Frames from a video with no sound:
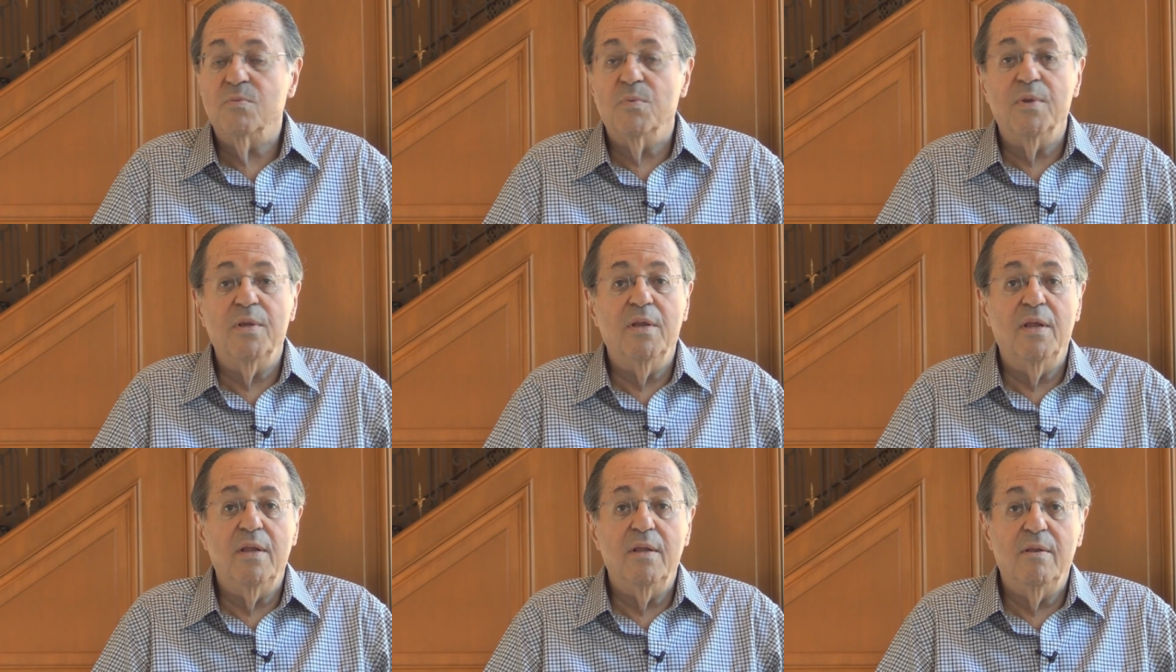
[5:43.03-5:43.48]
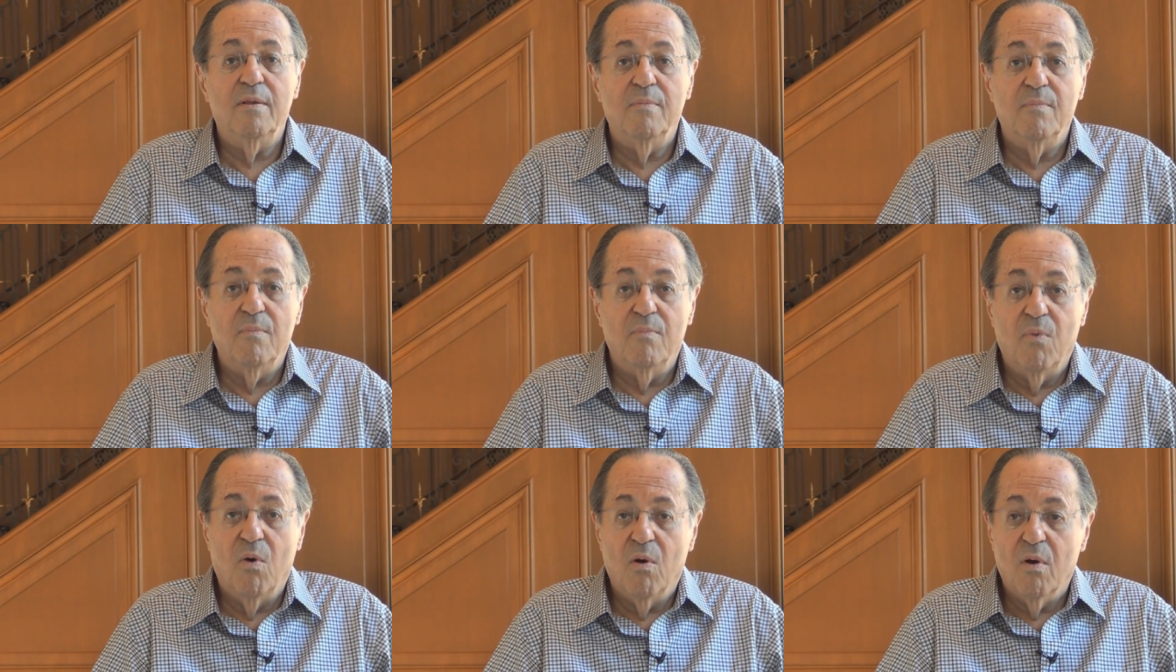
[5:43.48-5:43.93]
We
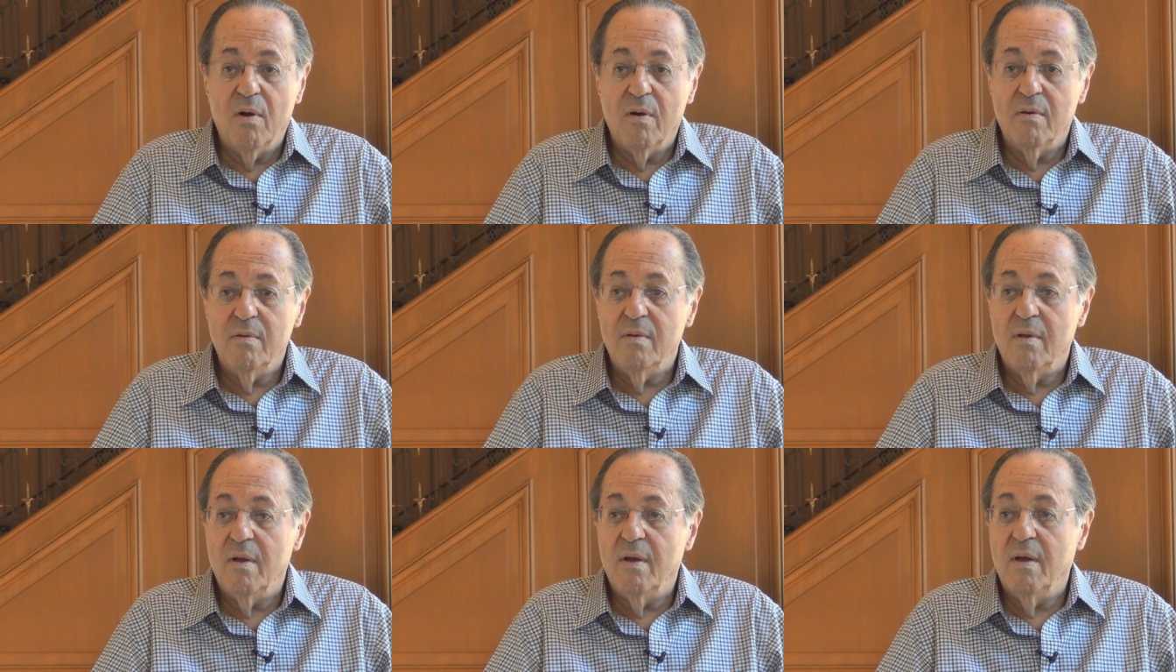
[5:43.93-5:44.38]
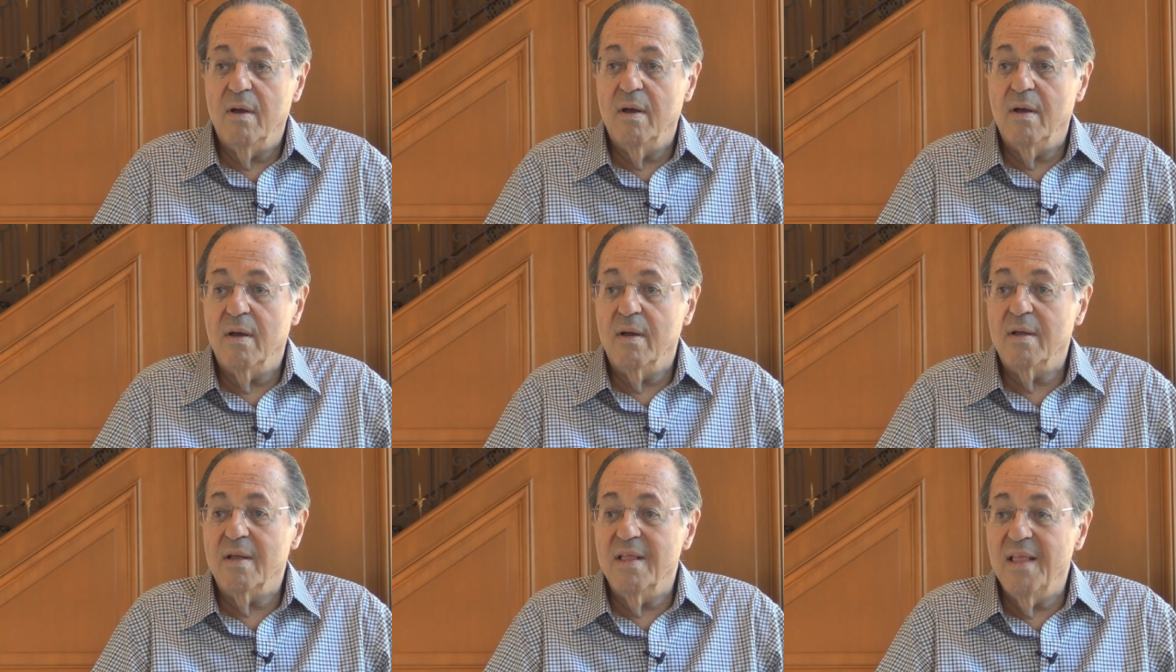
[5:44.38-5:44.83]
need more
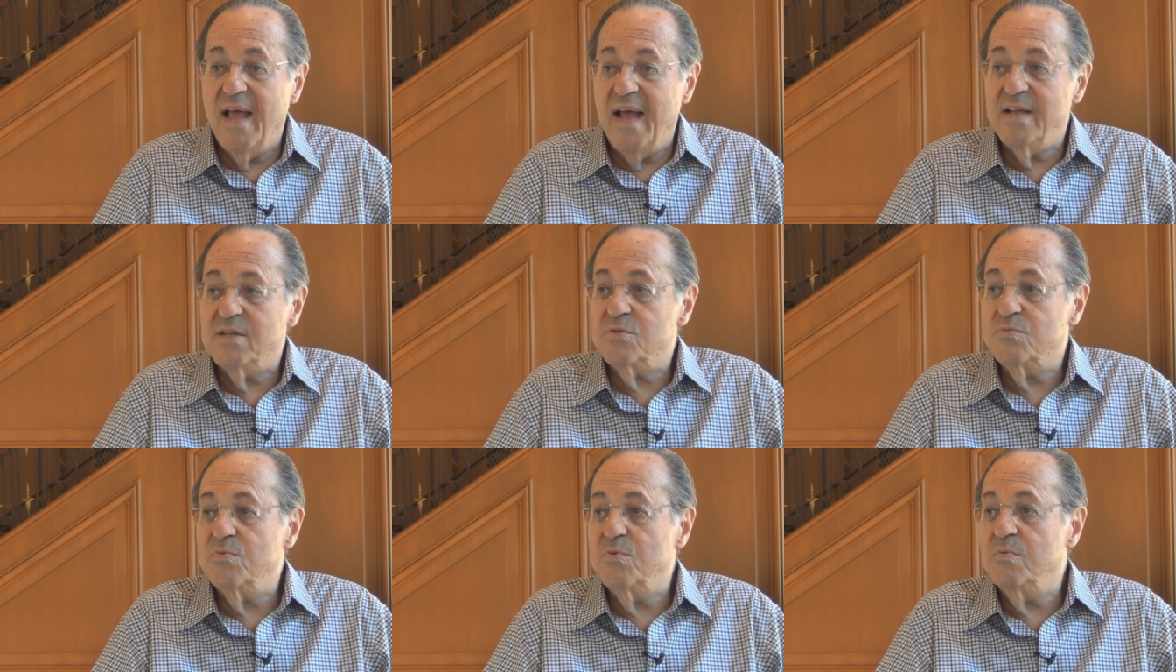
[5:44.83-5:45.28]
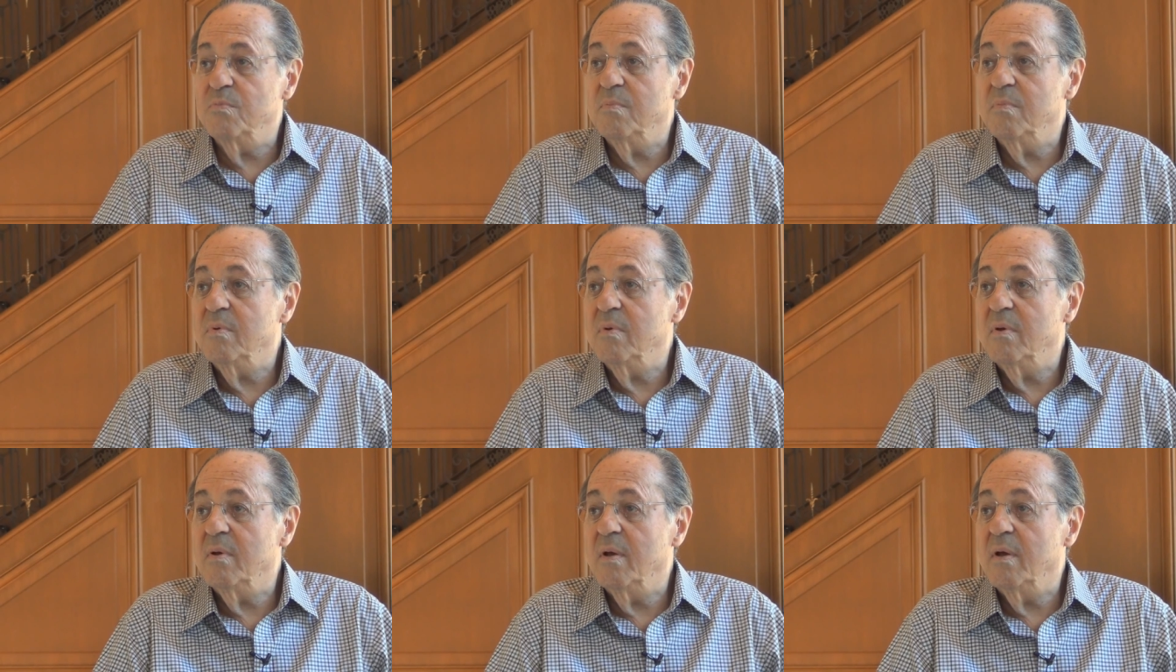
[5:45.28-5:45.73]
uh,
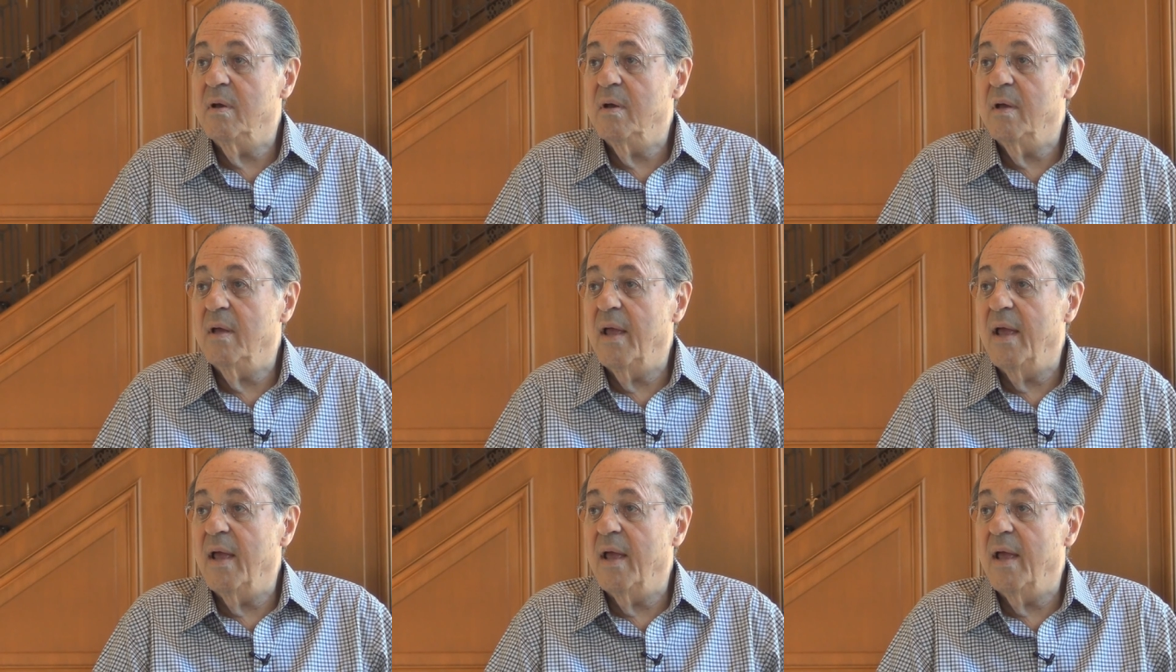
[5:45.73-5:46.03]
classroom uh,